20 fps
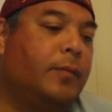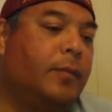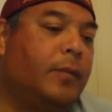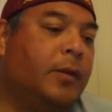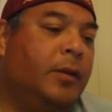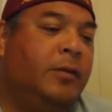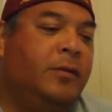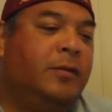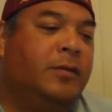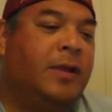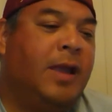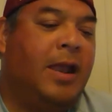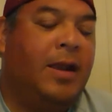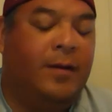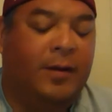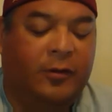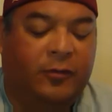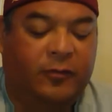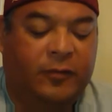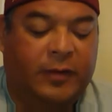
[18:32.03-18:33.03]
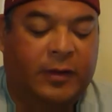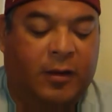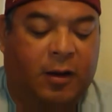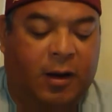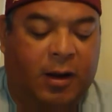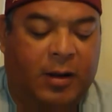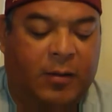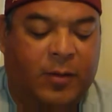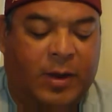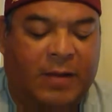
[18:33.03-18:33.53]
This is kind of an interesting
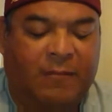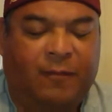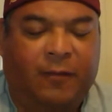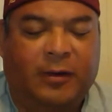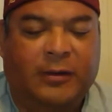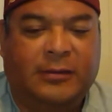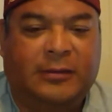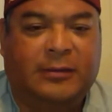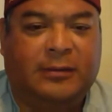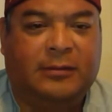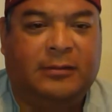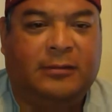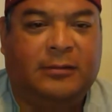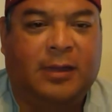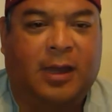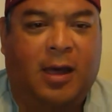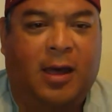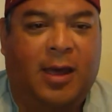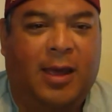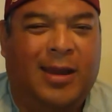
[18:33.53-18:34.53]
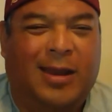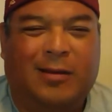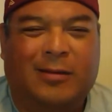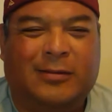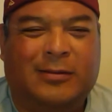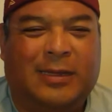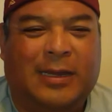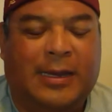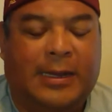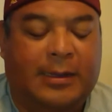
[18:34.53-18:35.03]
card. And when I first saw it, I
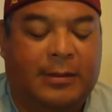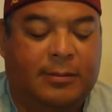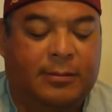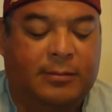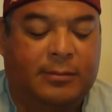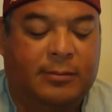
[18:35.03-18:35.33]
was like,